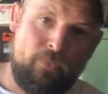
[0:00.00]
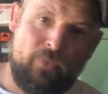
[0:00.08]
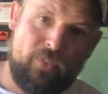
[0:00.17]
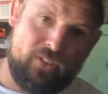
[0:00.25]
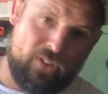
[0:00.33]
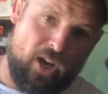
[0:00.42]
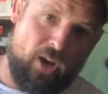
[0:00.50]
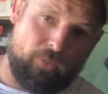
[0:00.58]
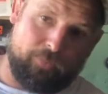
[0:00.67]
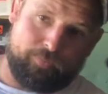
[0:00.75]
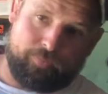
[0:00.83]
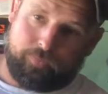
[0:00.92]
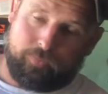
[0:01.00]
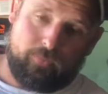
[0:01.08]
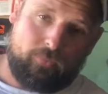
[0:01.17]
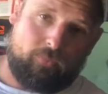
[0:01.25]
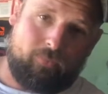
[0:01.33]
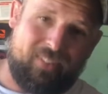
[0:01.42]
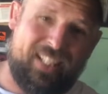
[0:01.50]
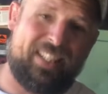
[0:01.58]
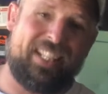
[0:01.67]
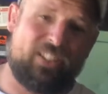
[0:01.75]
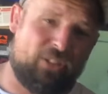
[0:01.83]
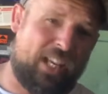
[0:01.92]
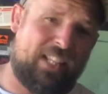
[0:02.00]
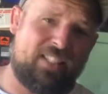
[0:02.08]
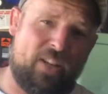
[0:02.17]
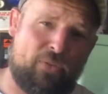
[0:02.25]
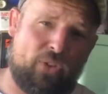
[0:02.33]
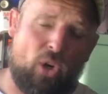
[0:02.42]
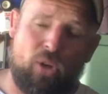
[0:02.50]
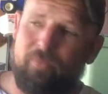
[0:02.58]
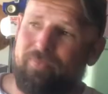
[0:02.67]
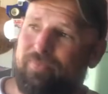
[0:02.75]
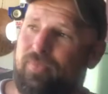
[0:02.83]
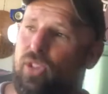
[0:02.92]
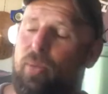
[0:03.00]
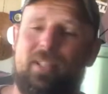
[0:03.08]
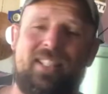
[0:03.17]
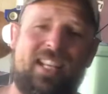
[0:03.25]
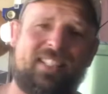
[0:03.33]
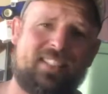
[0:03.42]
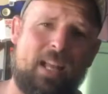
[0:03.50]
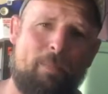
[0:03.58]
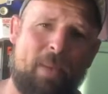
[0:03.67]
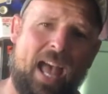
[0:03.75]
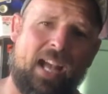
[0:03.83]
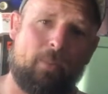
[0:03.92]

So, things are getting difficult, so I'm going to take a step back.